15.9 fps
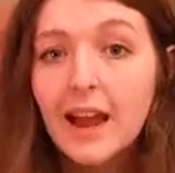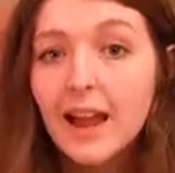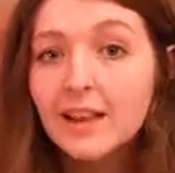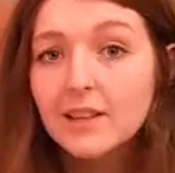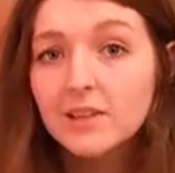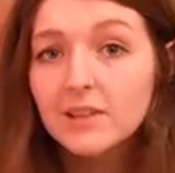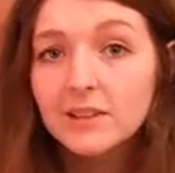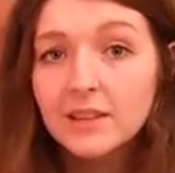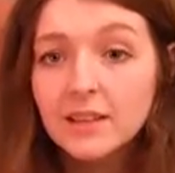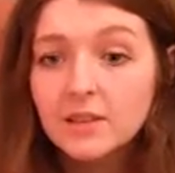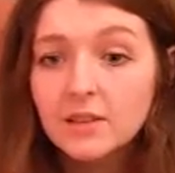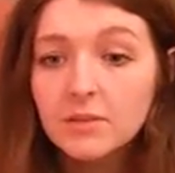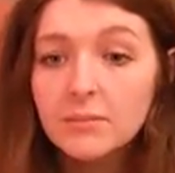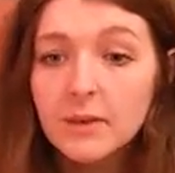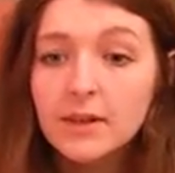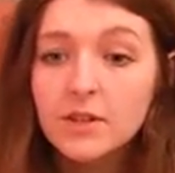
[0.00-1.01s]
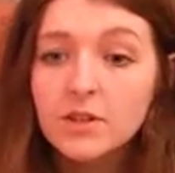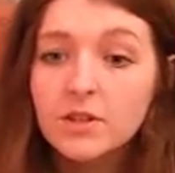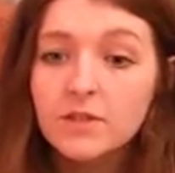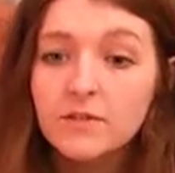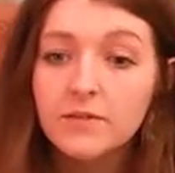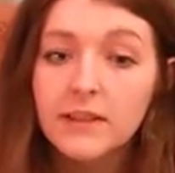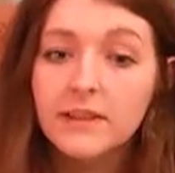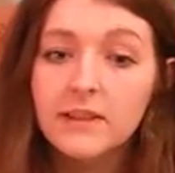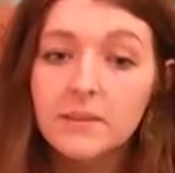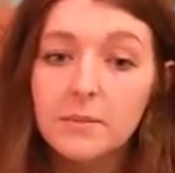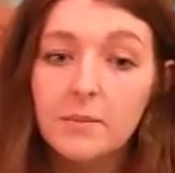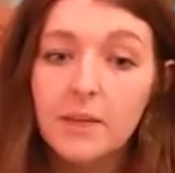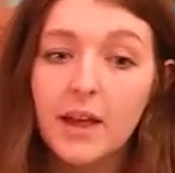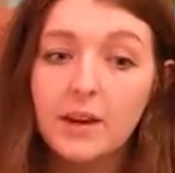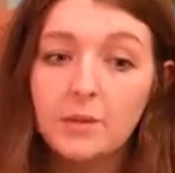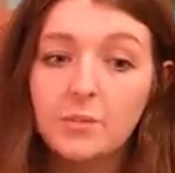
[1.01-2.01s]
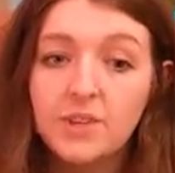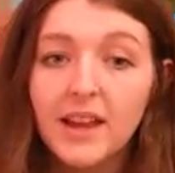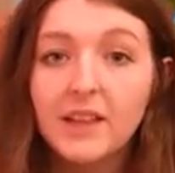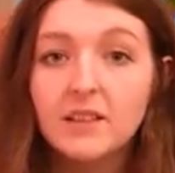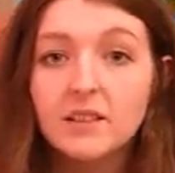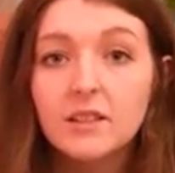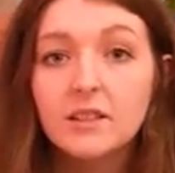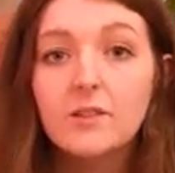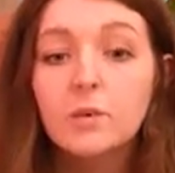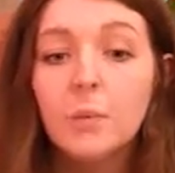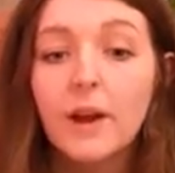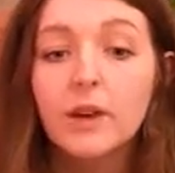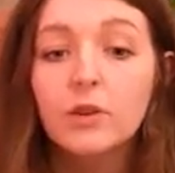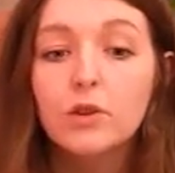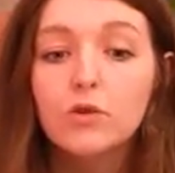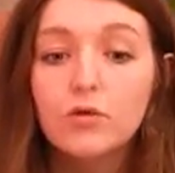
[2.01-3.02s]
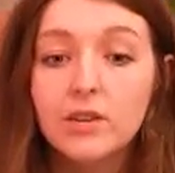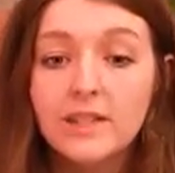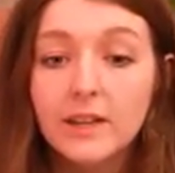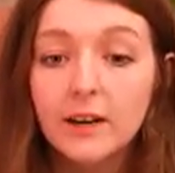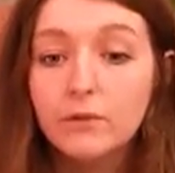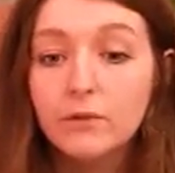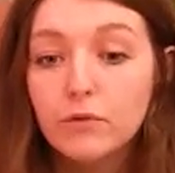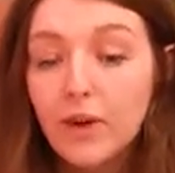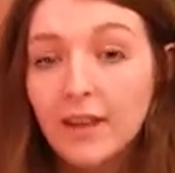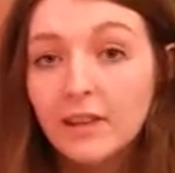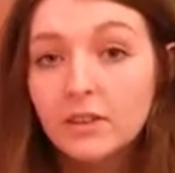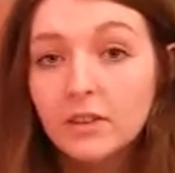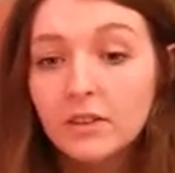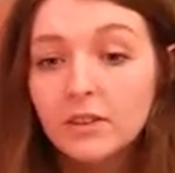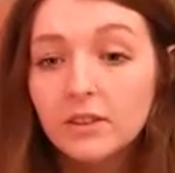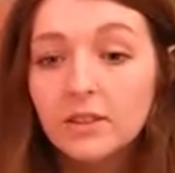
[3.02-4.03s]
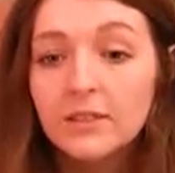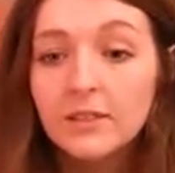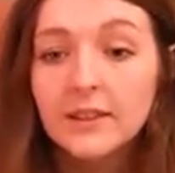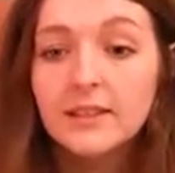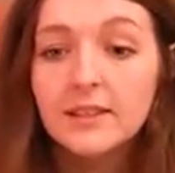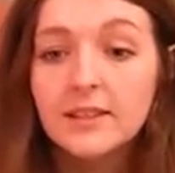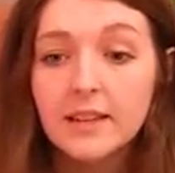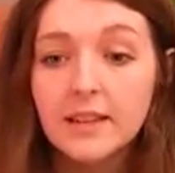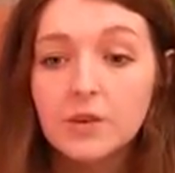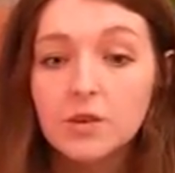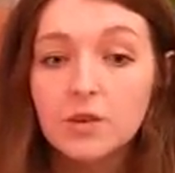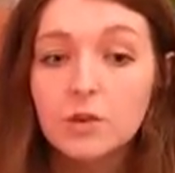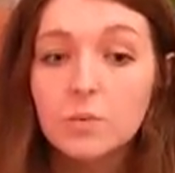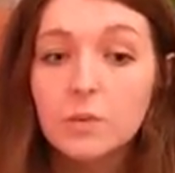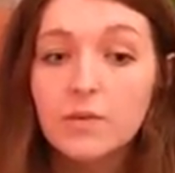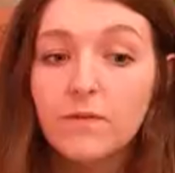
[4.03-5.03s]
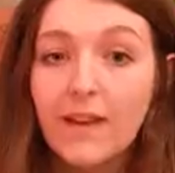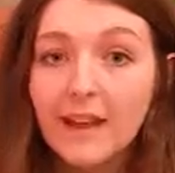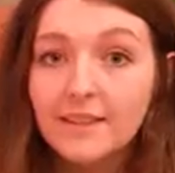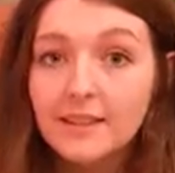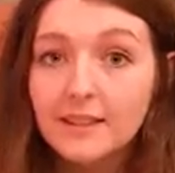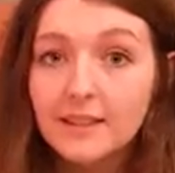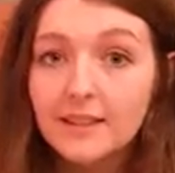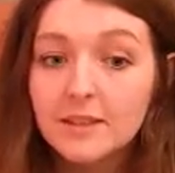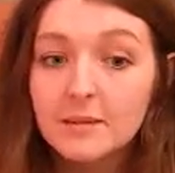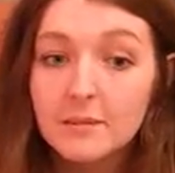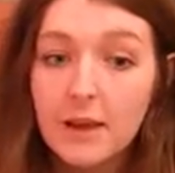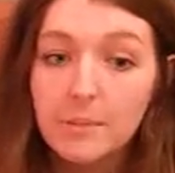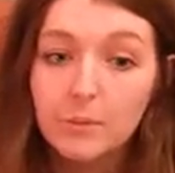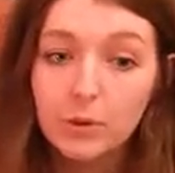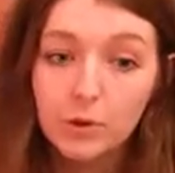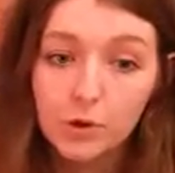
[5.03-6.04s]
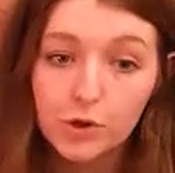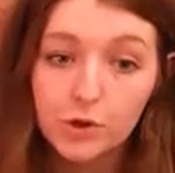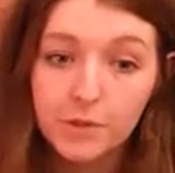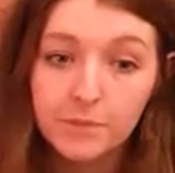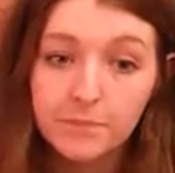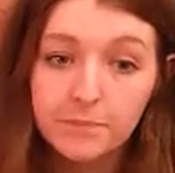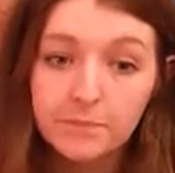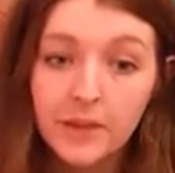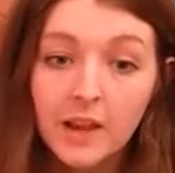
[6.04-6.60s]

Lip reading: as there is little mention of this in the plan objectives, while the reserve regularly faces issues with vandalism and pollution.